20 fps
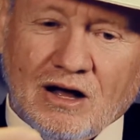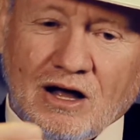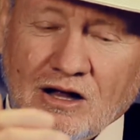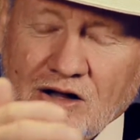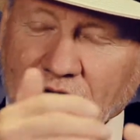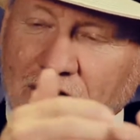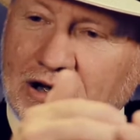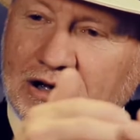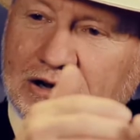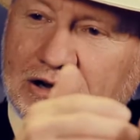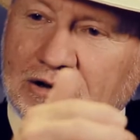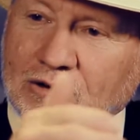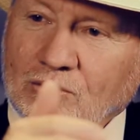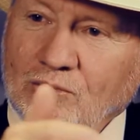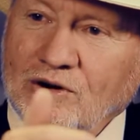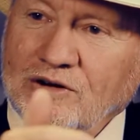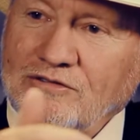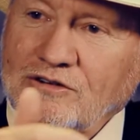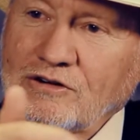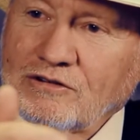along a
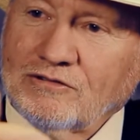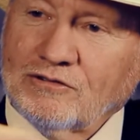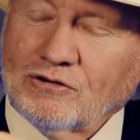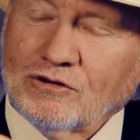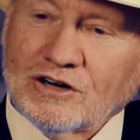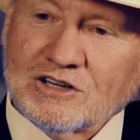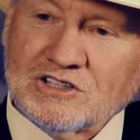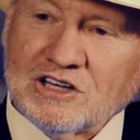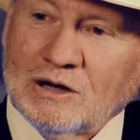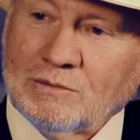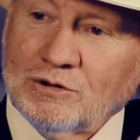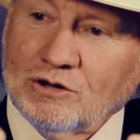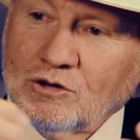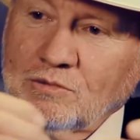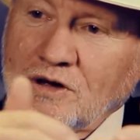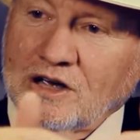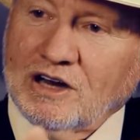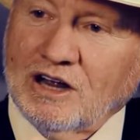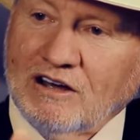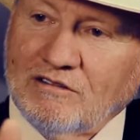river, for example,
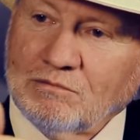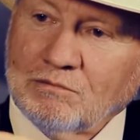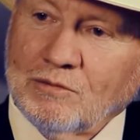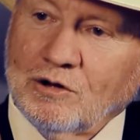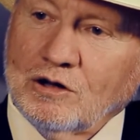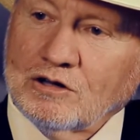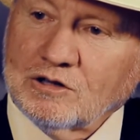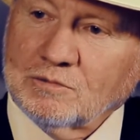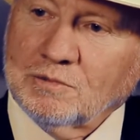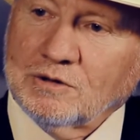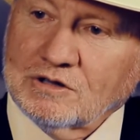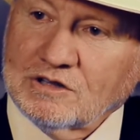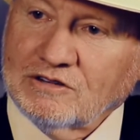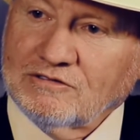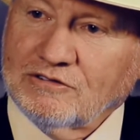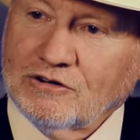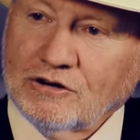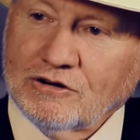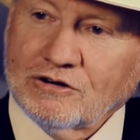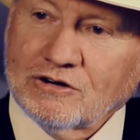you might have multiple
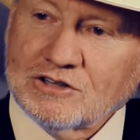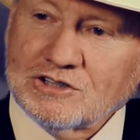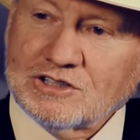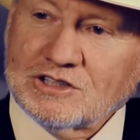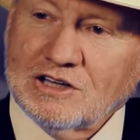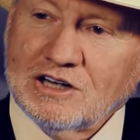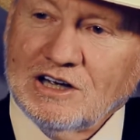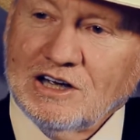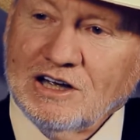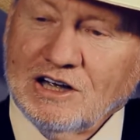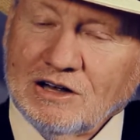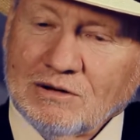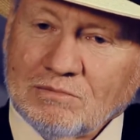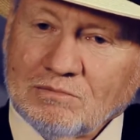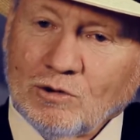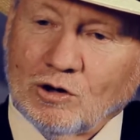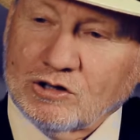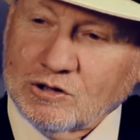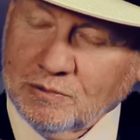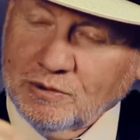diverters,
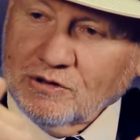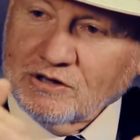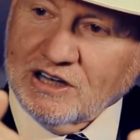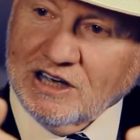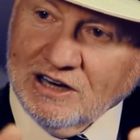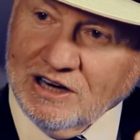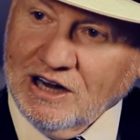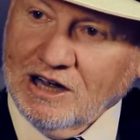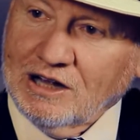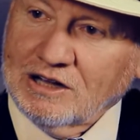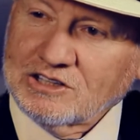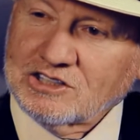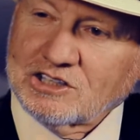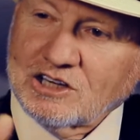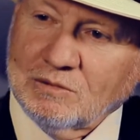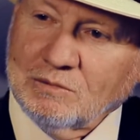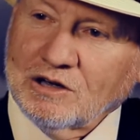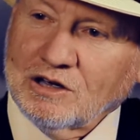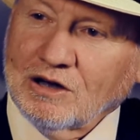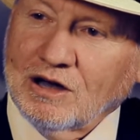multiple canals
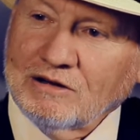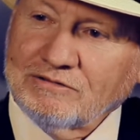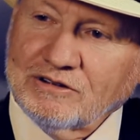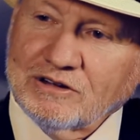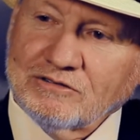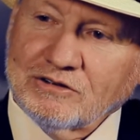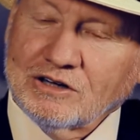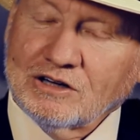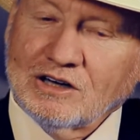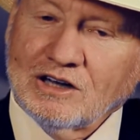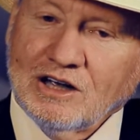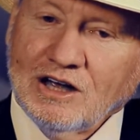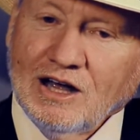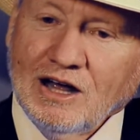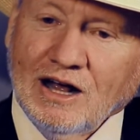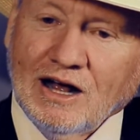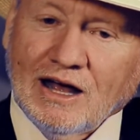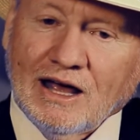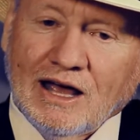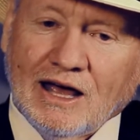coming off of it.
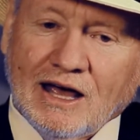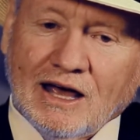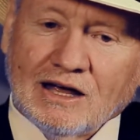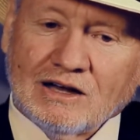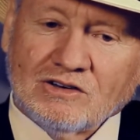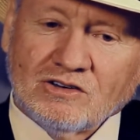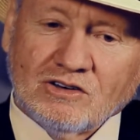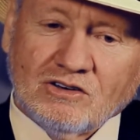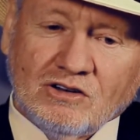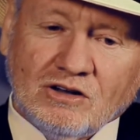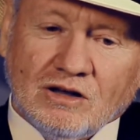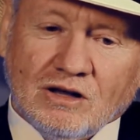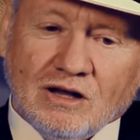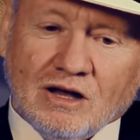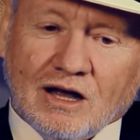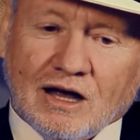And